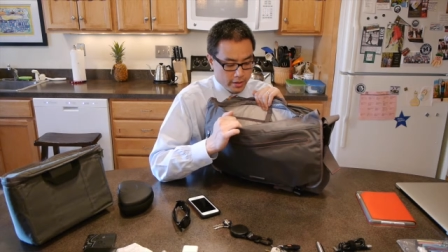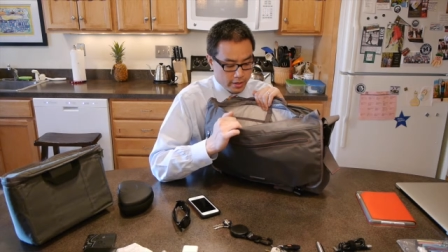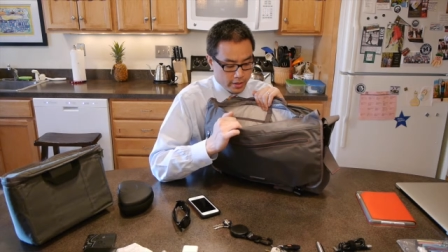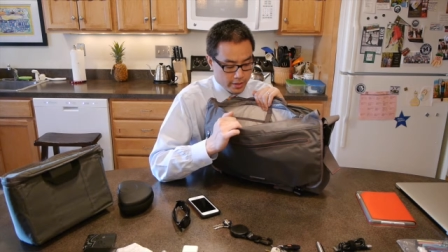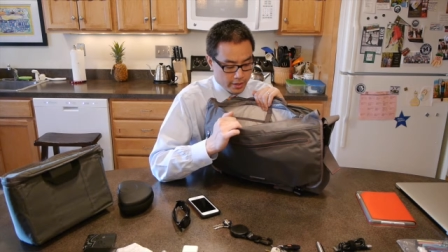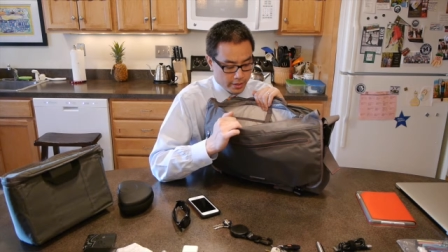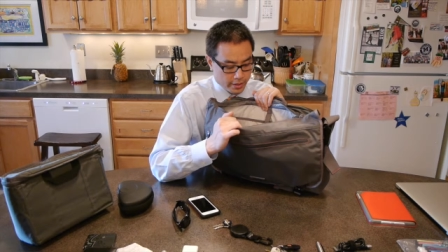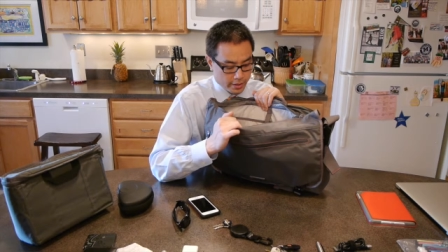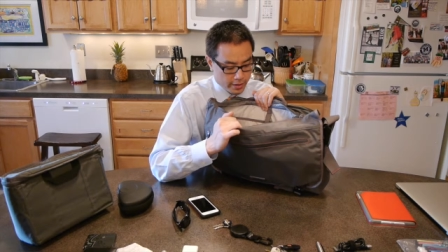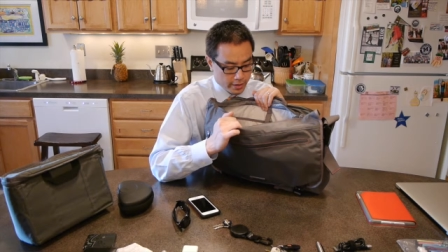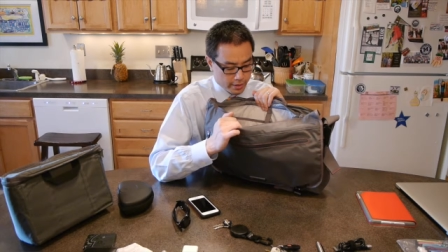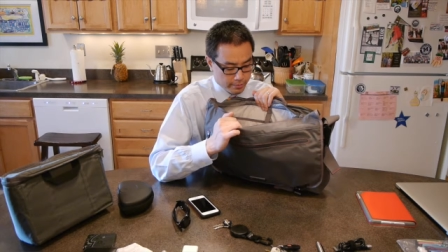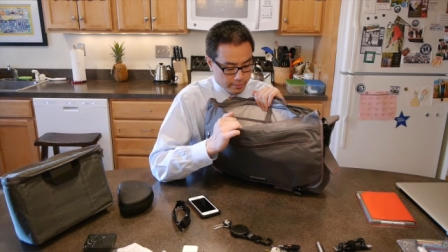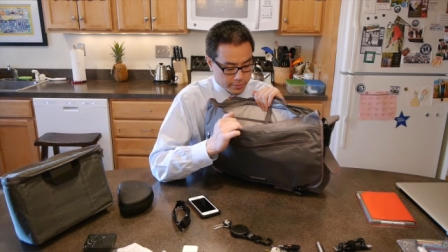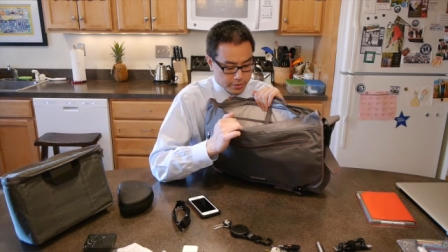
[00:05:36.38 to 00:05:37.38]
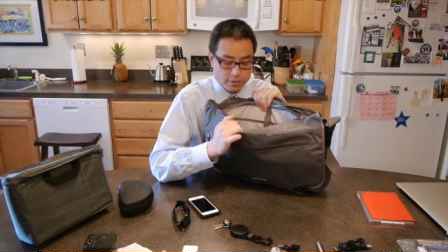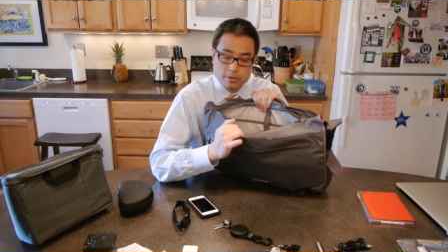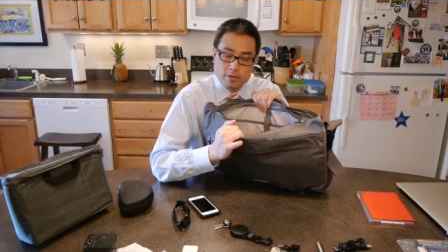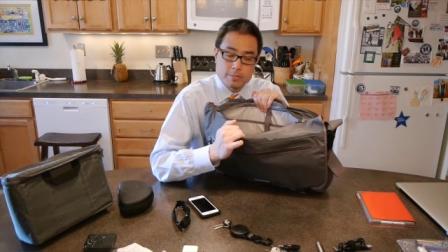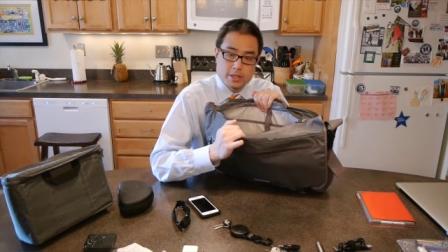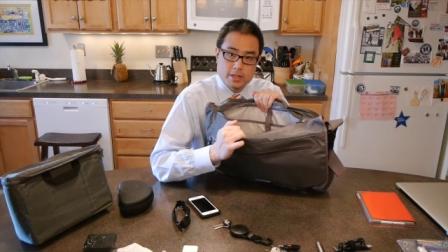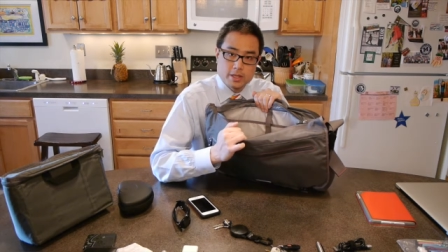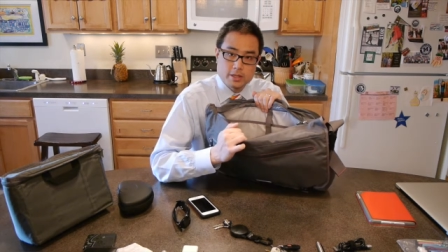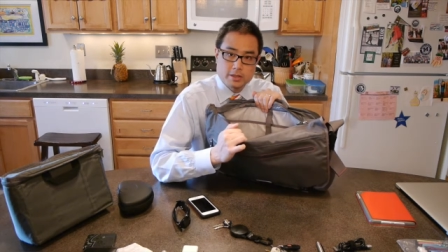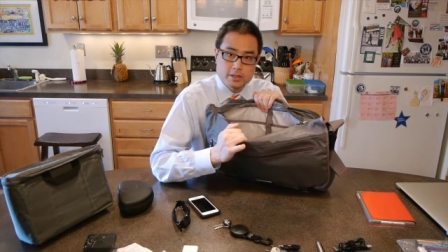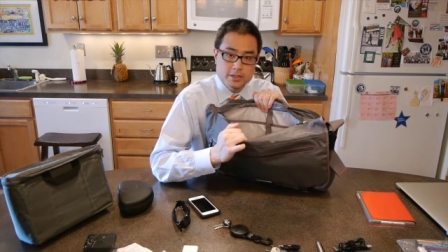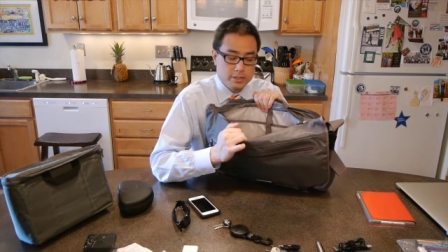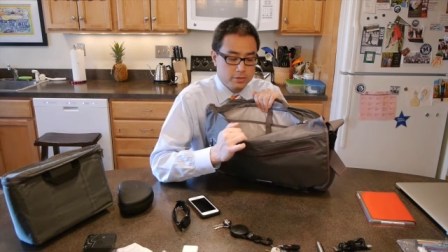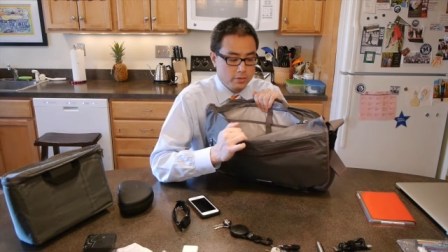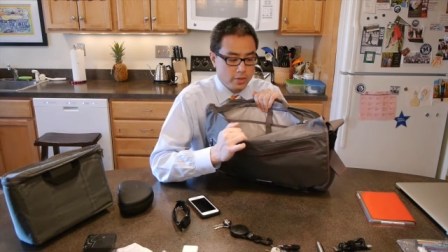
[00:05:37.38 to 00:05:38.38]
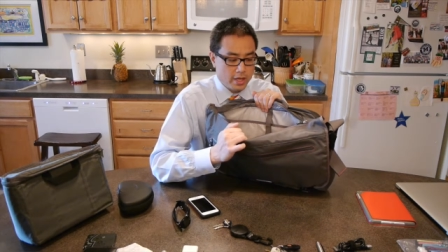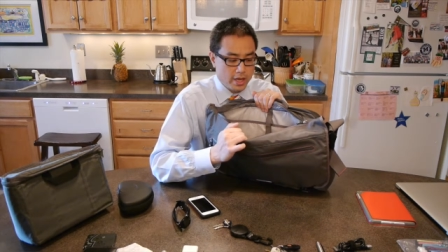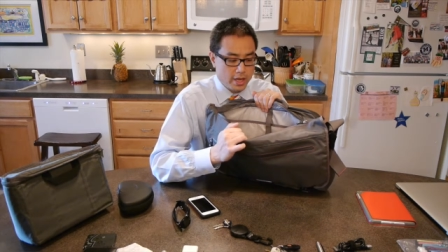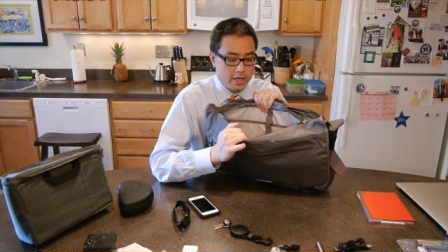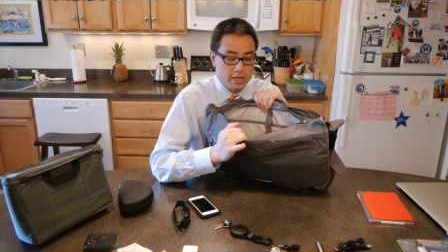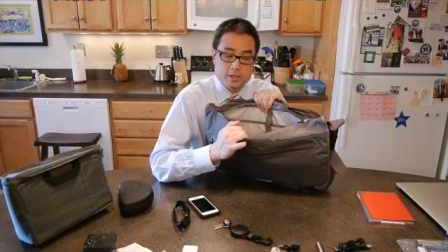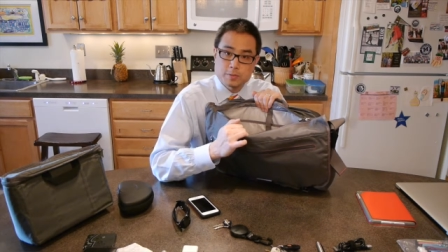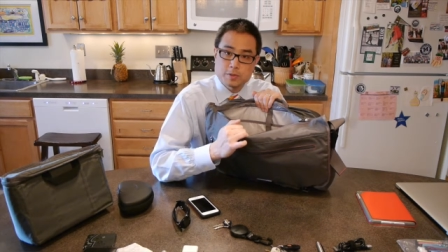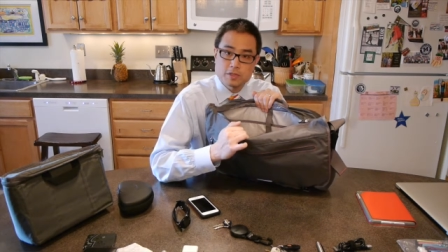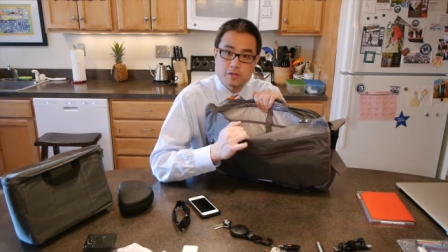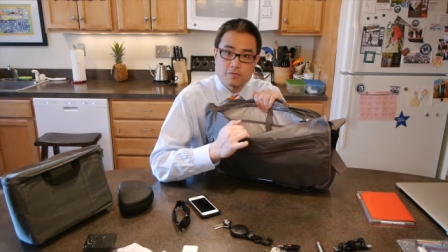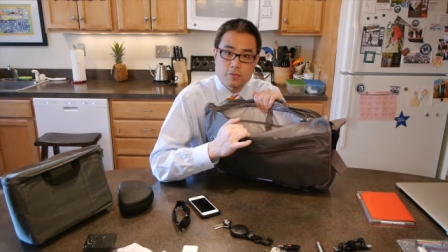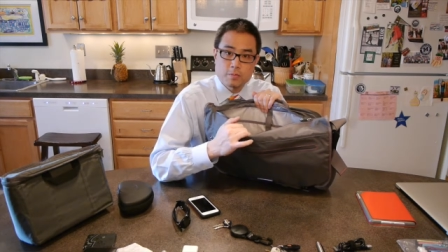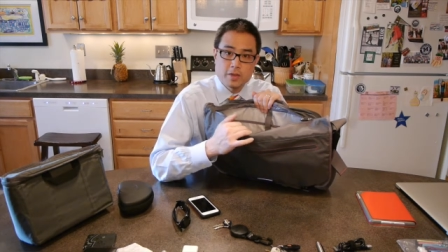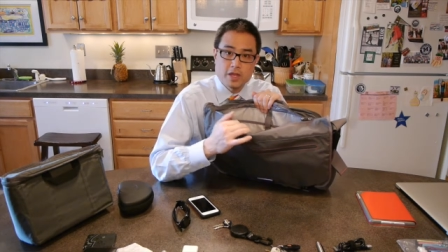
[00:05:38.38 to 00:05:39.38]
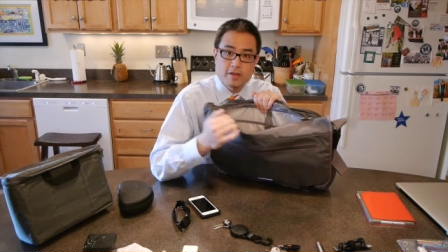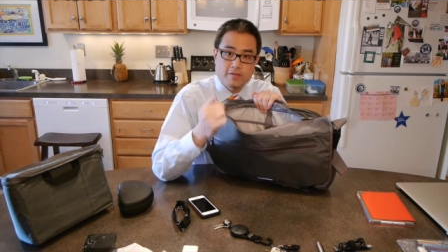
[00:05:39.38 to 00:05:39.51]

And so, I mean, this is really handy, especially for me.